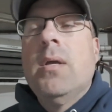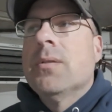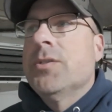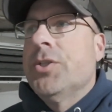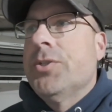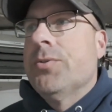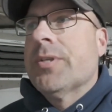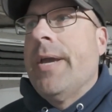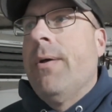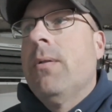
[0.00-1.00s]
the digital
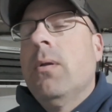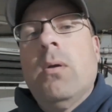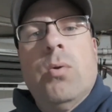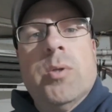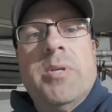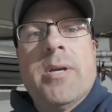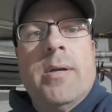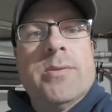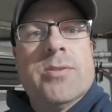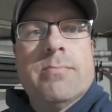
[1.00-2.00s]
scale, only
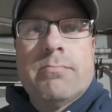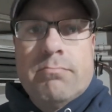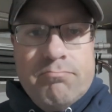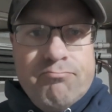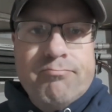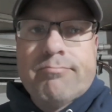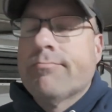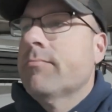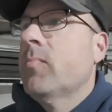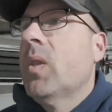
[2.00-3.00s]
because
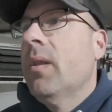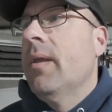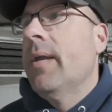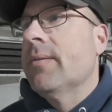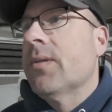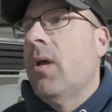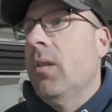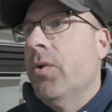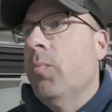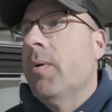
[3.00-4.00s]
it's a
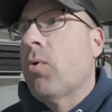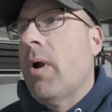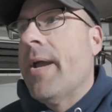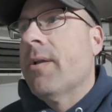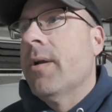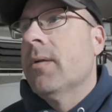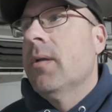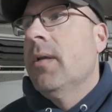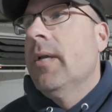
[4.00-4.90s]
little bit more accurate.